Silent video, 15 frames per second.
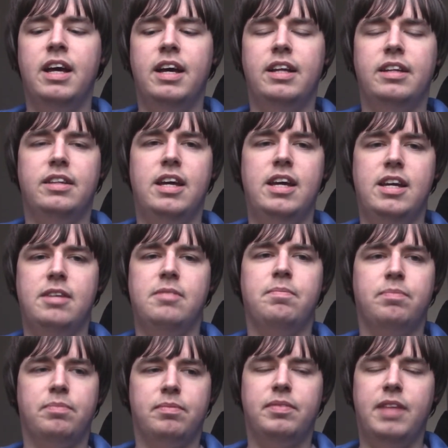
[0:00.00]
the
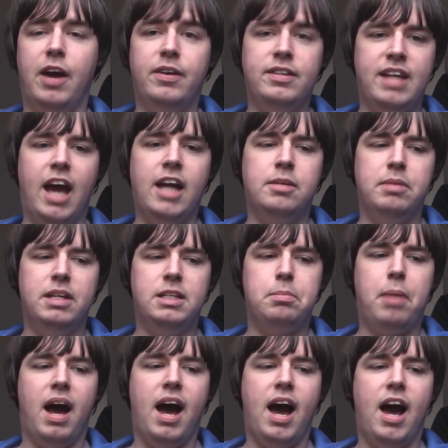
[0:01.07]
they're his enemy's
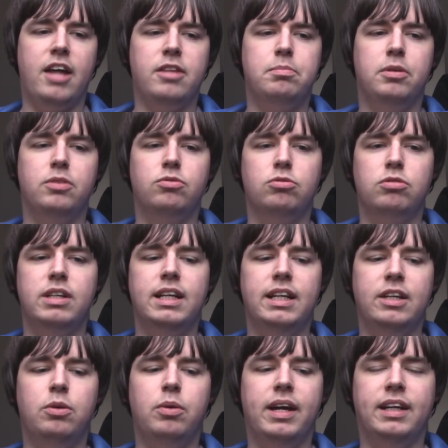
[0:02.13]
path, but
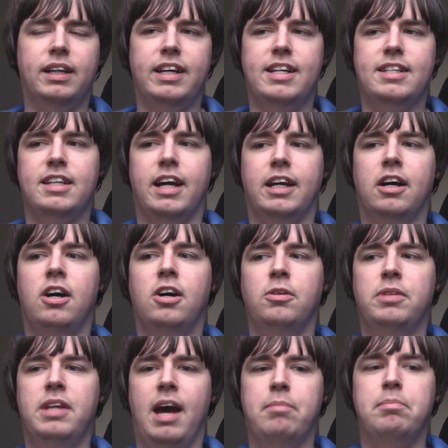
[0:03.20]
really quickly it's like,
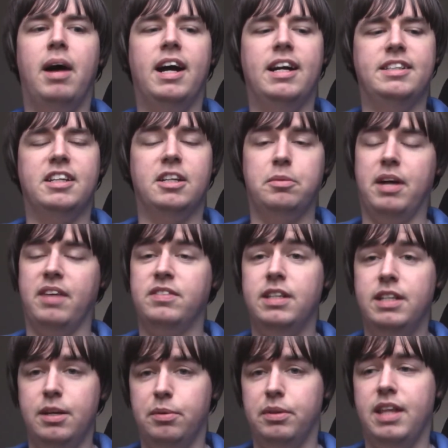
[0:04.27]
oh, the Empire's here, we have to
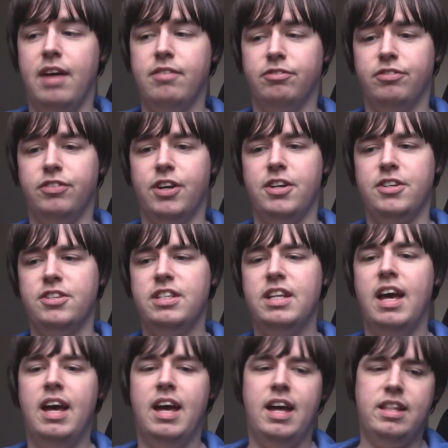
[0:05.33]
deal with them first.
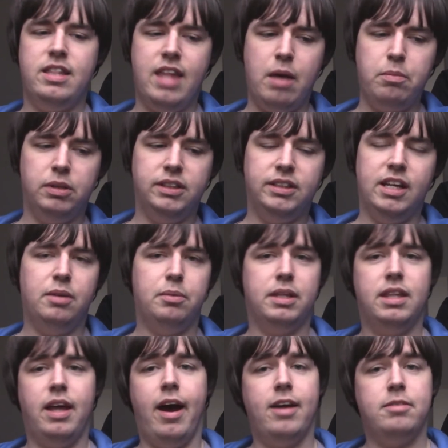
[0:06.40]
Then we'll deal
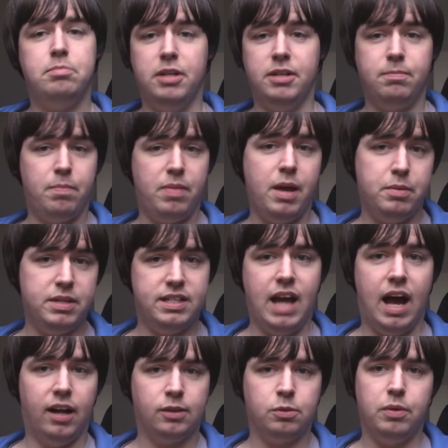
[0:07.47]
with that, but it was
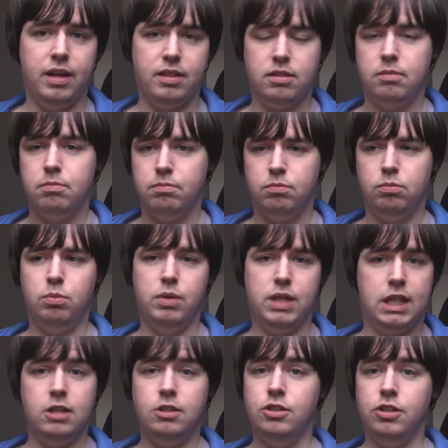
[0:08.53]
dealt with
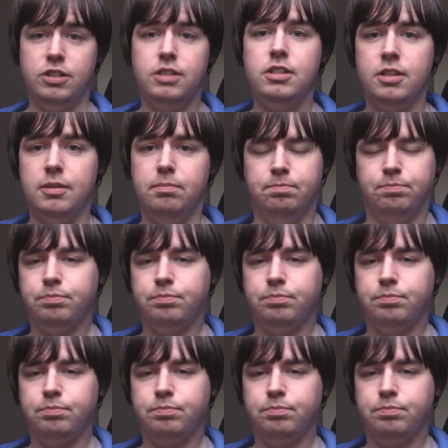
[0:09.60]
with just some